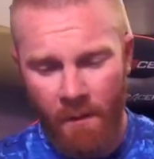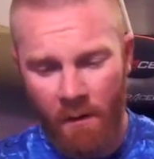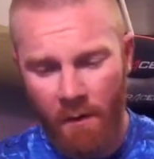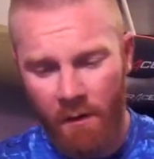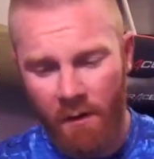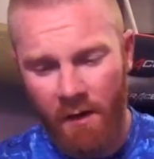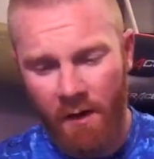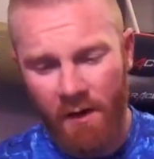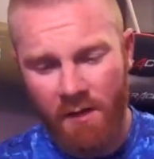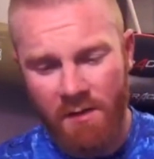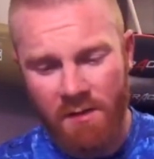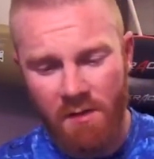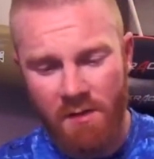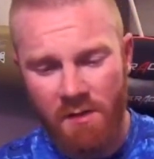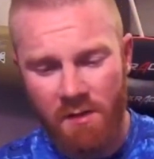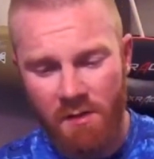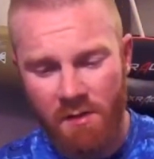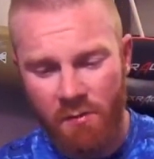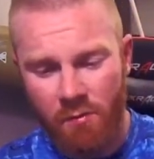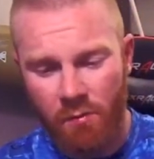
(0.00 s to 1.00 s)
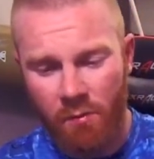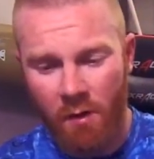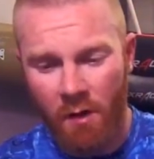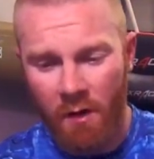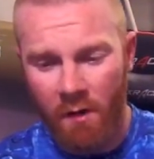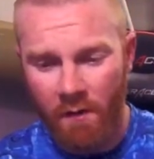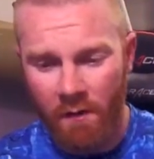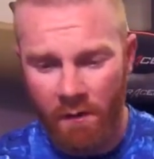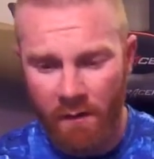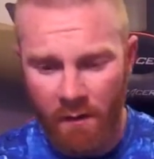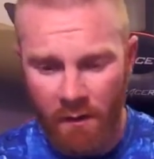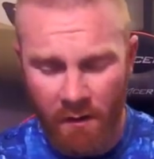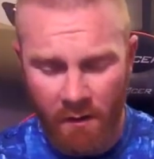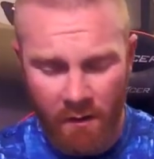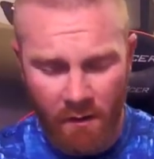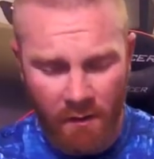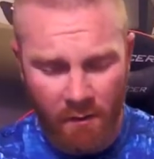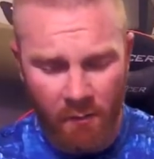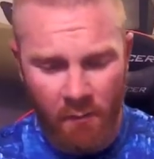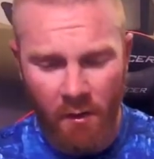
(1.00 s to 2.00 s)
All right, guys. So you just run
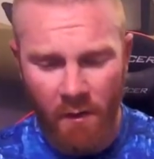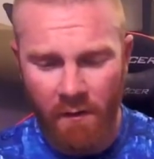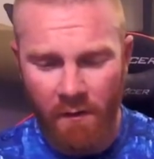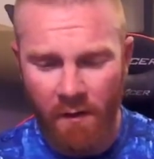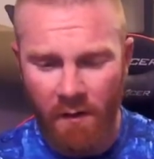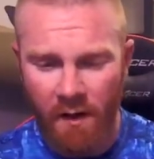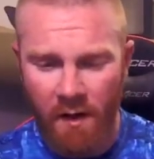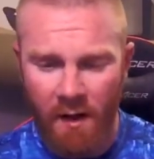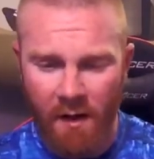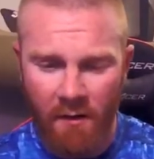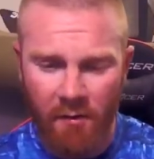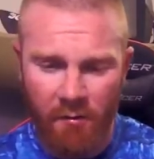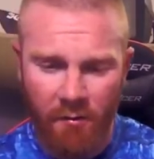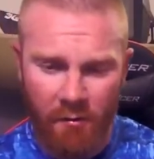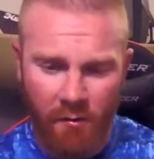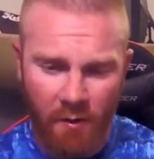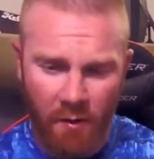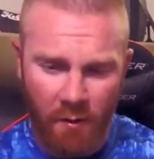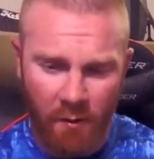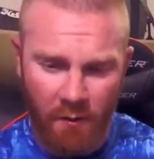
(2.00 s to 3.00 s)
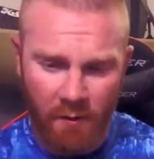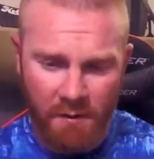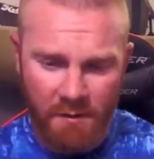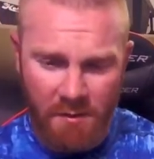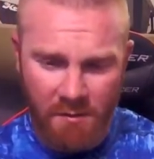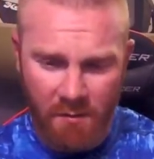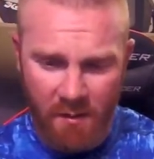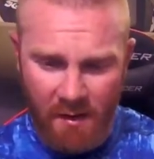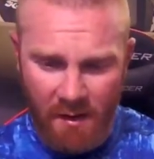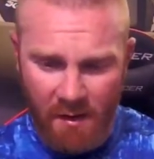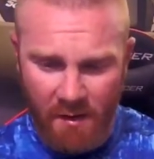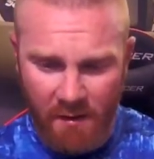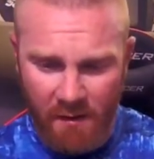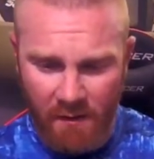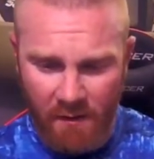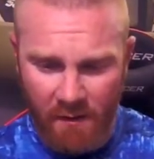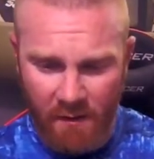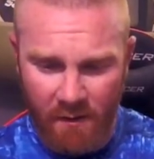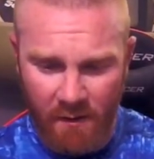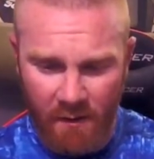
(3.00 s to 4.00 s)
the run the line through the hole that you made
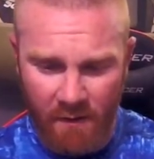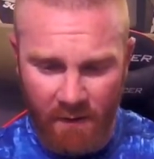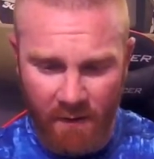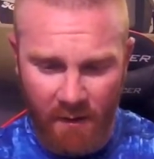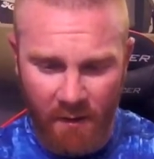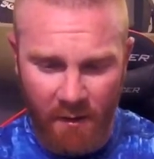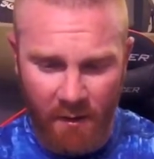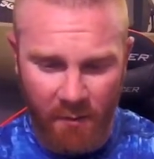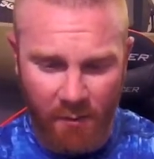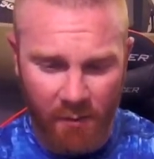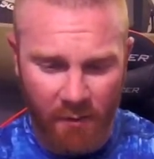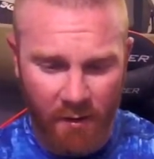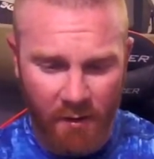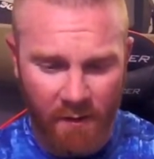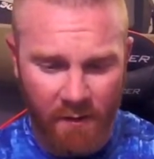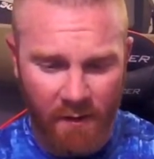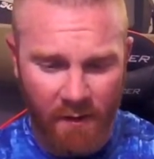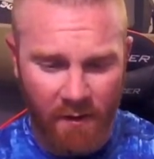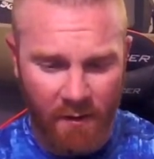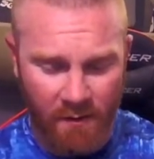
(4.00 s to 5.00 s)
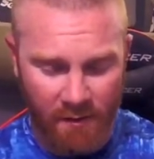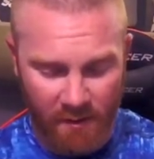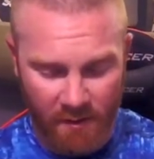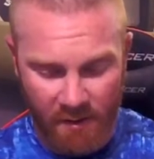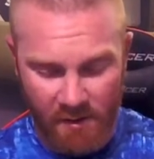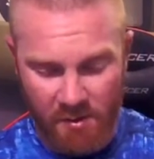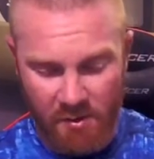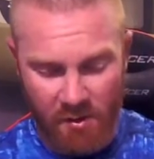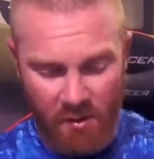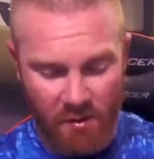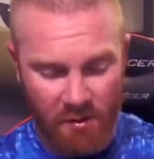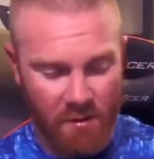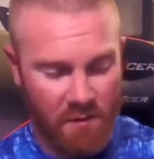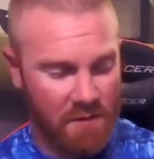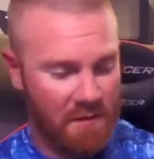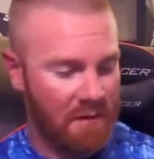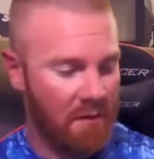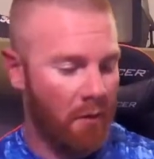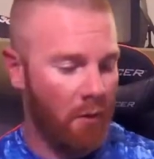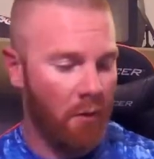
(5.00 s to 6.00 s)
in the in the earplug there, and again you can
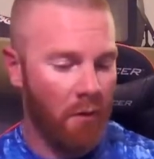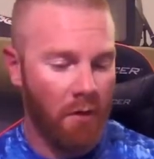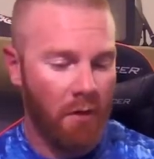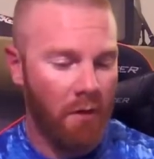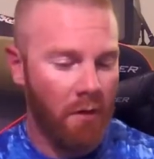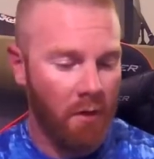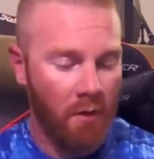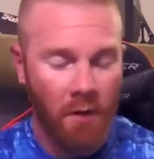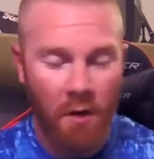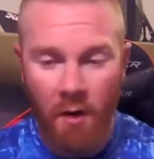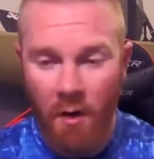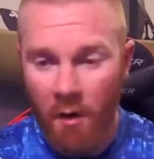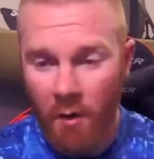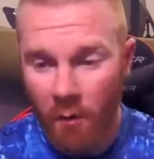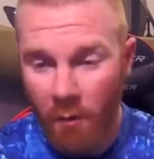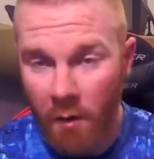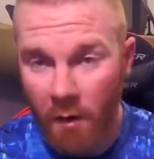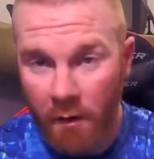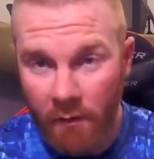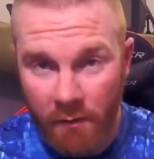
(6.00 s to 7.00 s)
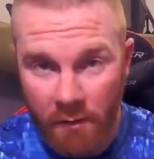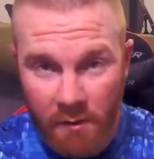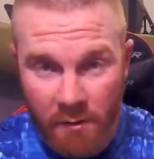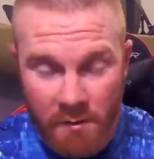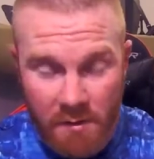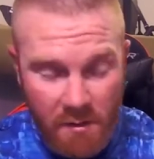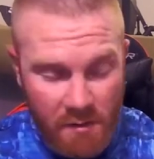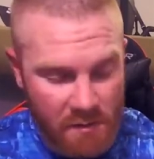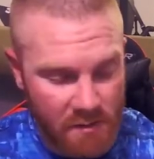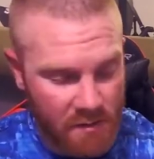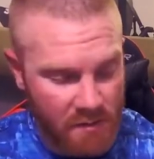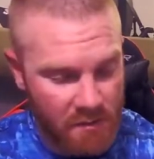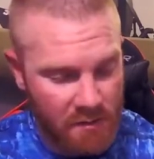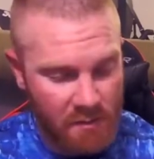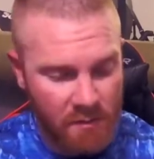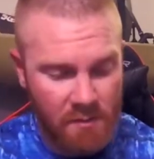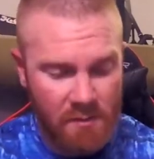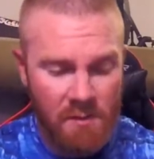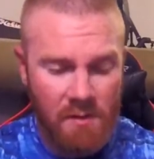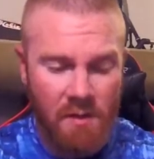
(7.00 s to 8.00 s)
use cork or whatever you choose to
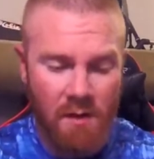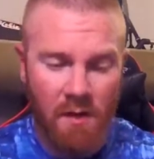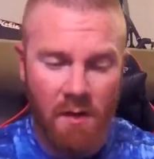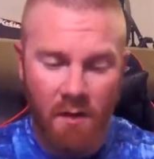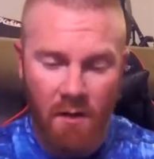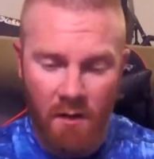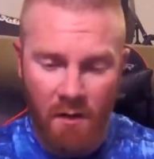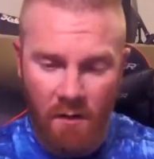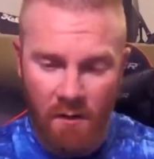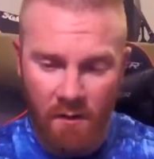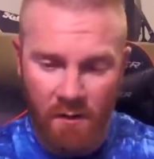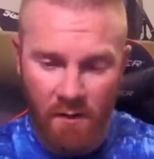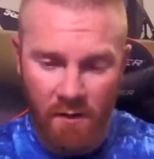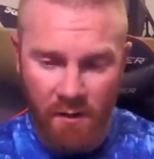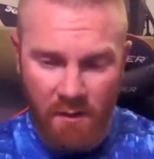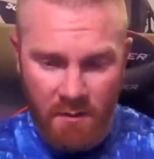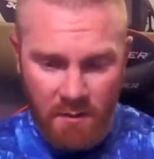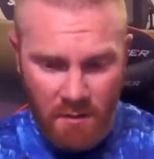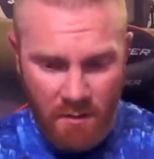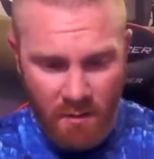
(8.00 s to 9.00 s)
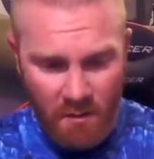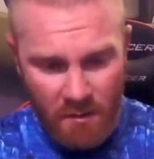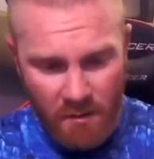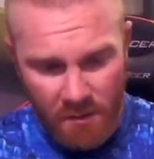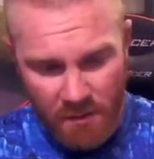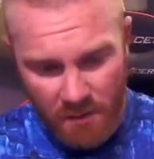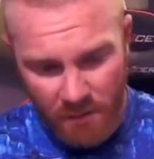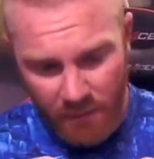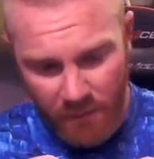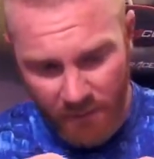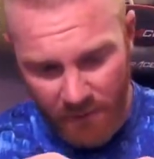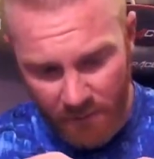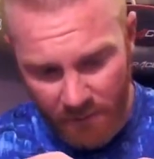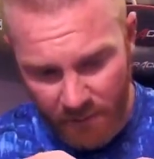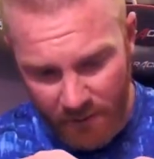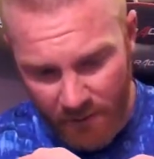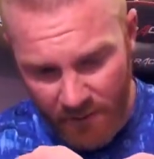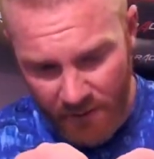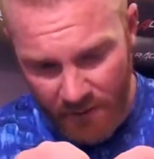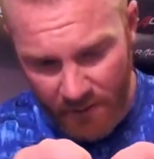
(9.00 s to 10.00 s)
use. Then you put the
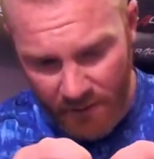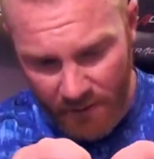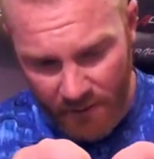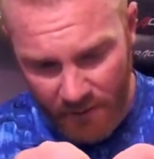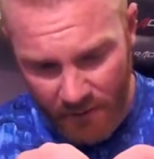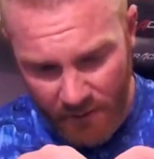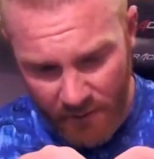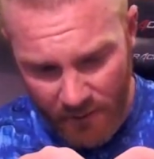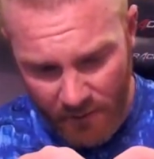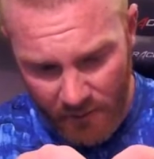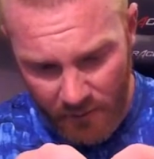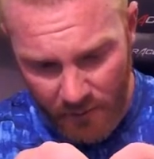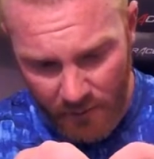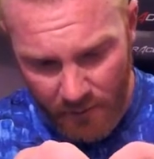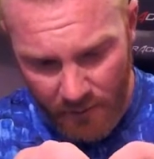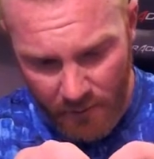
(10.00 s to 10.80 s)
bead on there.